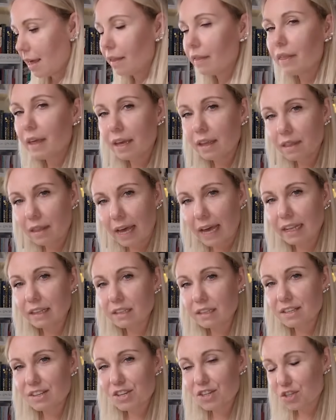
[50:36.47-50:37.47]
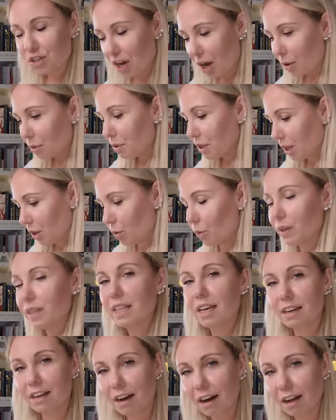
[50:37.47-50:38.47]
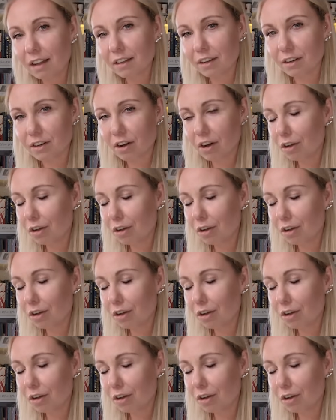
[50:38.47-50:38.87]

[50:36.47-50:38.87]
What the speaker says: they're not shouting with the color.